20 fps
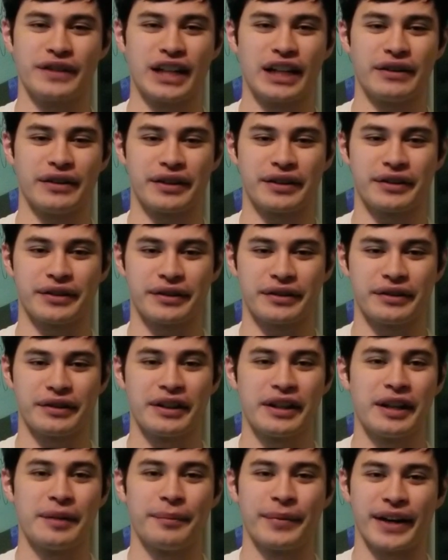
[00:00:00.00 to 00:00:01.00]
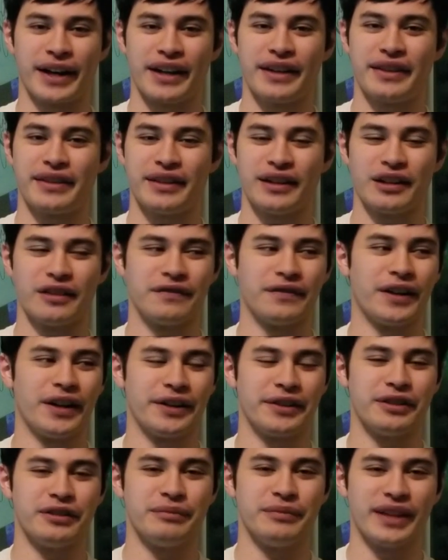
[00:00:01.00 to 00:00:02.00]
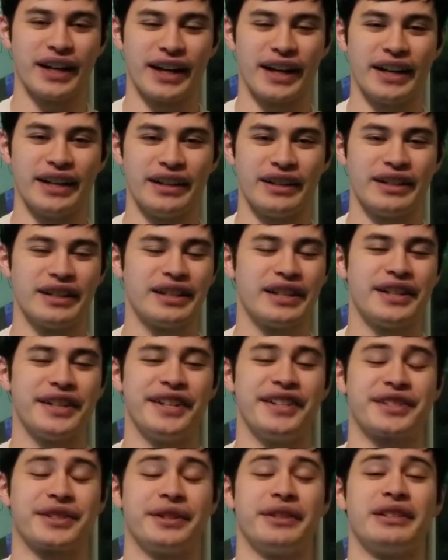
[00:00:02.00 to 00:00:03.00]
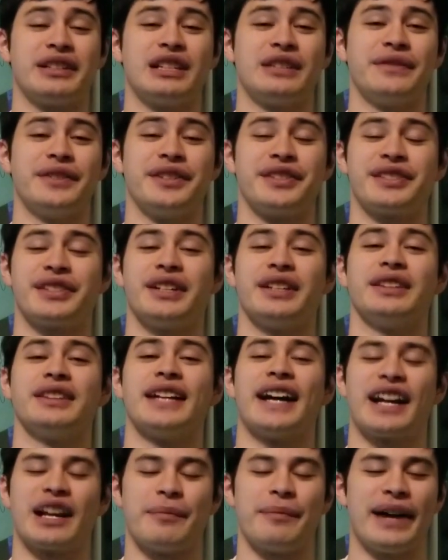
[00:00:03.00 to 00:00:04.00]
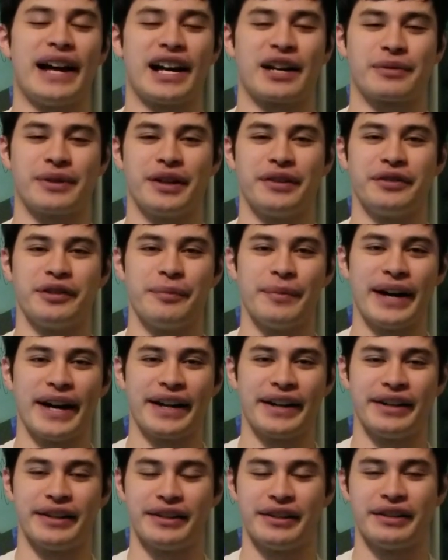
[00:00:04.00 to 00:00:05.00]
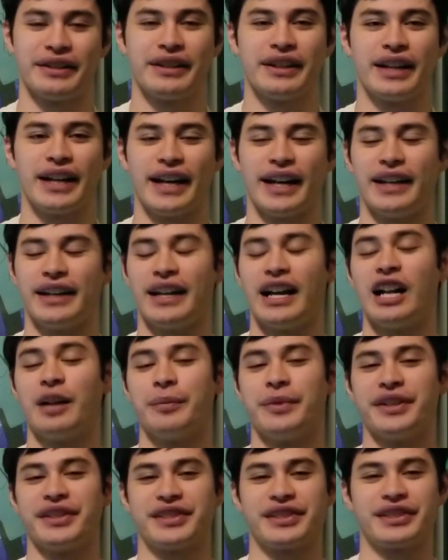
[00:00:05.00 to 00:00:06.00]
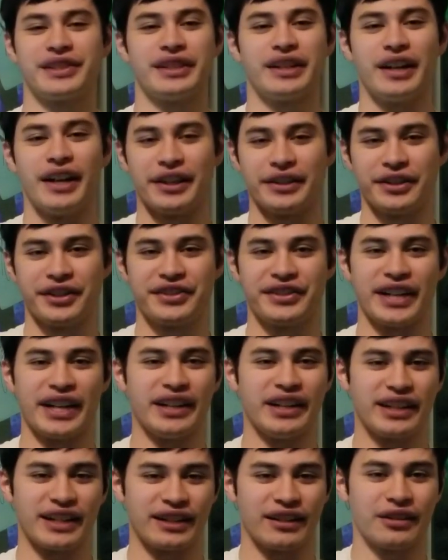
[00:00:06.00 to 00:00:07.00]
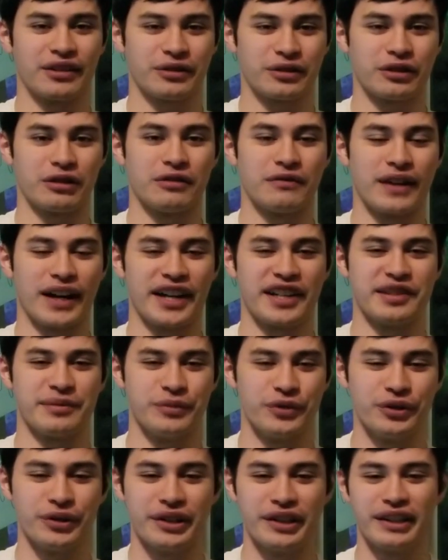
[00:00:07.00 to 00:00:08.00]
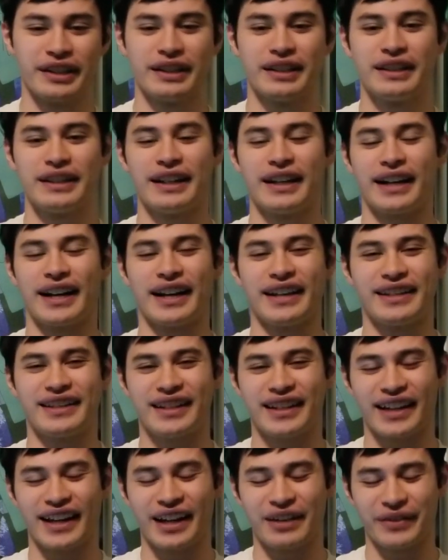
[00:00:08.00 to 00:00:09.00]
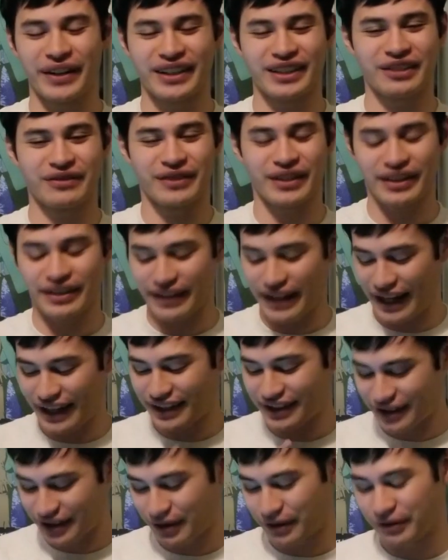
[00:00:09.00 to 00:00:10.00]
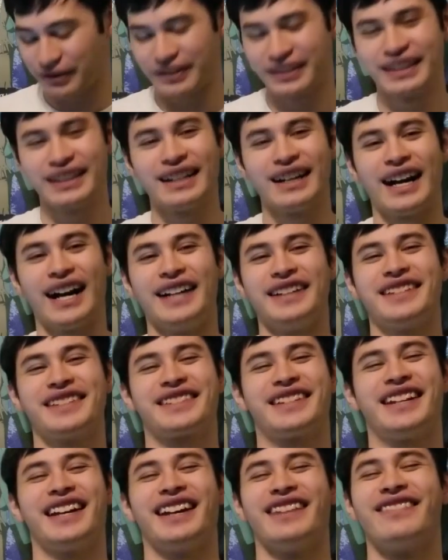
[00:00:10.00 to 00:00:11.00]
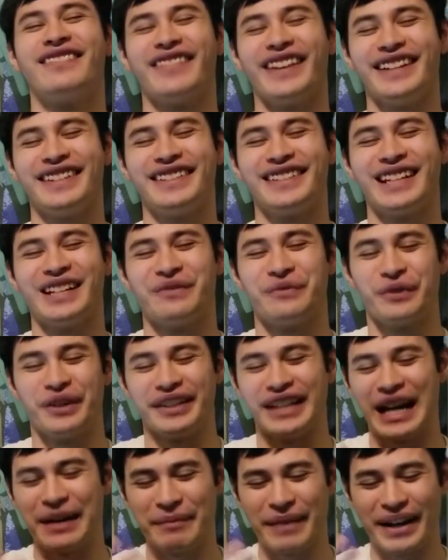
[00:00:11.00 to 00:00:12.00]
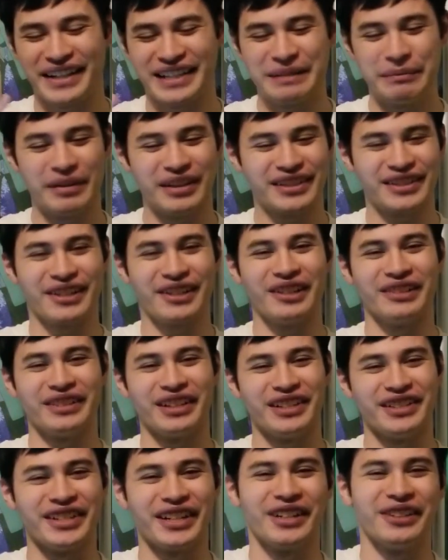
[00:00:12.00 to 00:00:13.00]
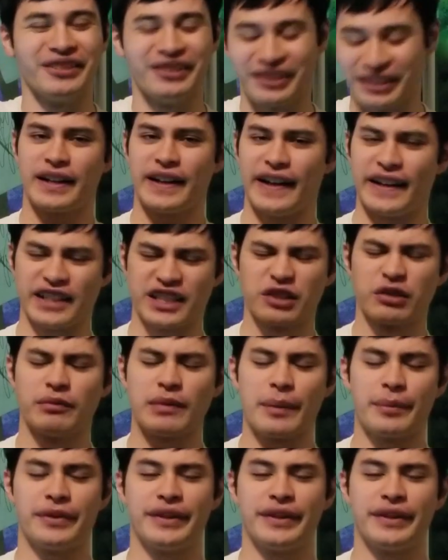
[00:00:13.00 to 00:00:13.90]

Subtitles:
character, but I think Volume 9 is going to give us a lot of background about her and help us understand the character of Ai's more, and I can't wait to read that too. I just can't wait to get more DanMachi material in general. And do remember